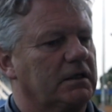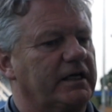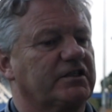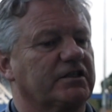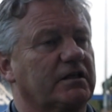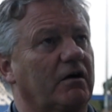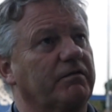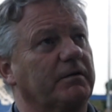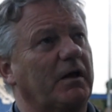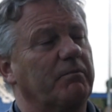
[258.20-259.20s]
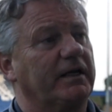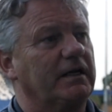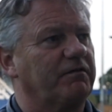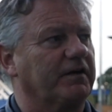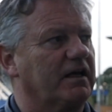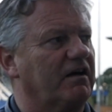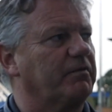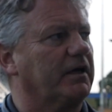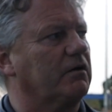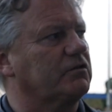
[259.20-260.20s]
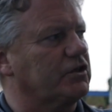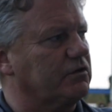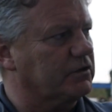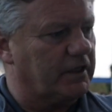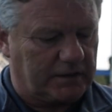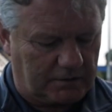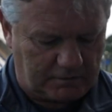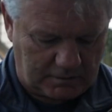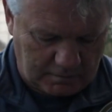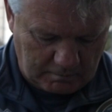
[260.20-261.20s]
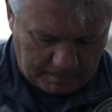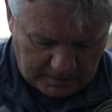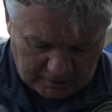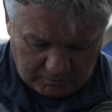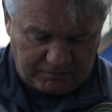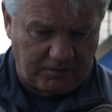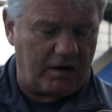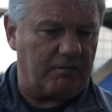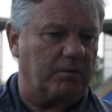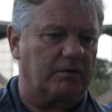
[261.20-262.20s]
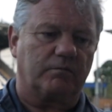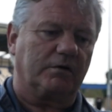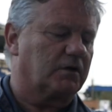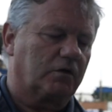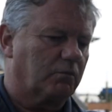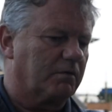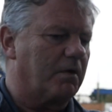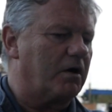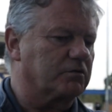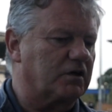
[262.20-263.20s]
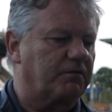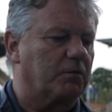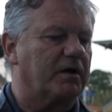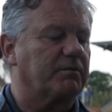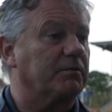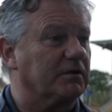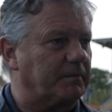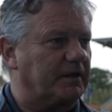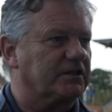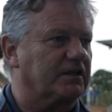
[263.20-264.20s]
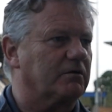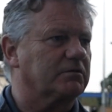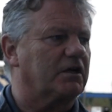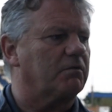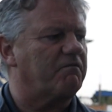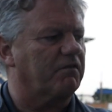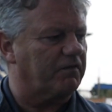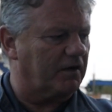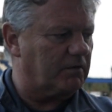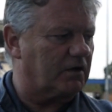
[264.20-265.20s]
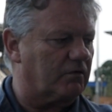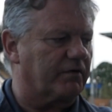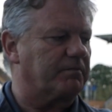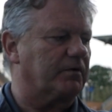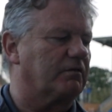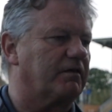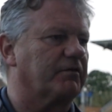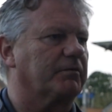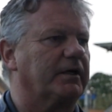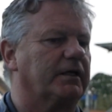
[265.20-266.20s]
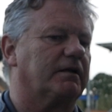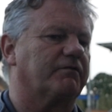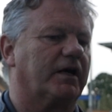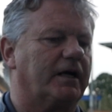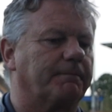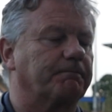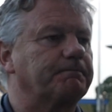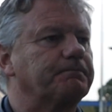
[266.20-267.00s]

let's just hope it won't mean nothing now if we go Tuesday. And, you know, we're miles off of where we want to be still. So everything, we've got to improve every week and every game.